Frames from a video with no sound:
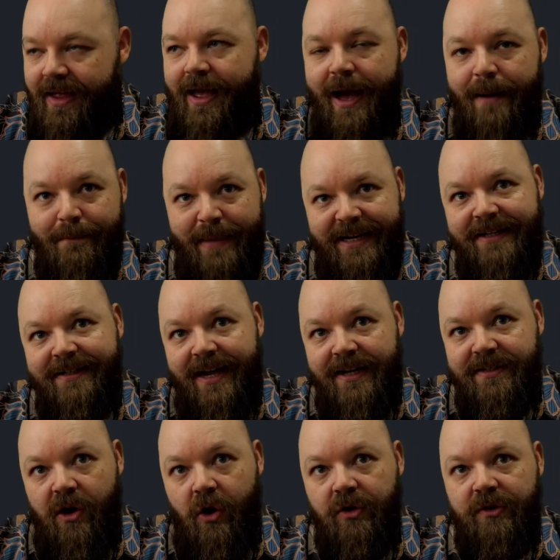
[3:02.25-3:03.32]
uh,
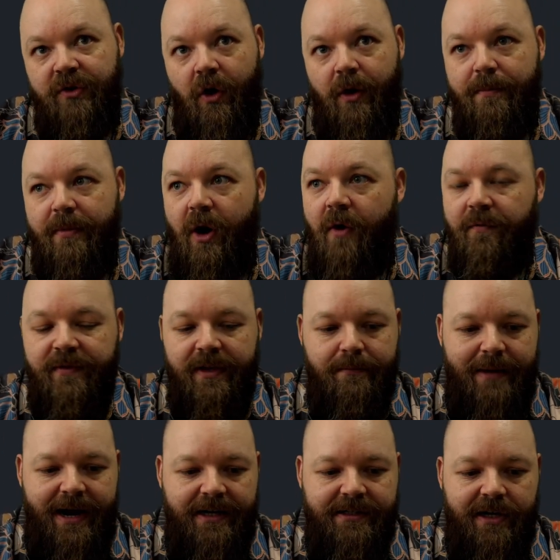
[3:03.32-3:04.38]
metadata on top of that
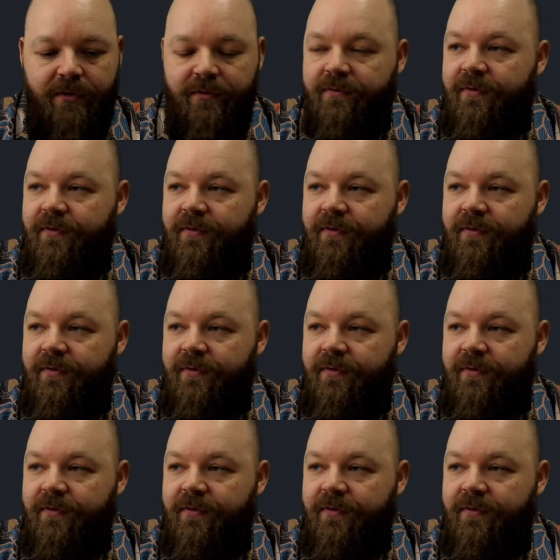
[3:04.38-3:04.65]
Markdown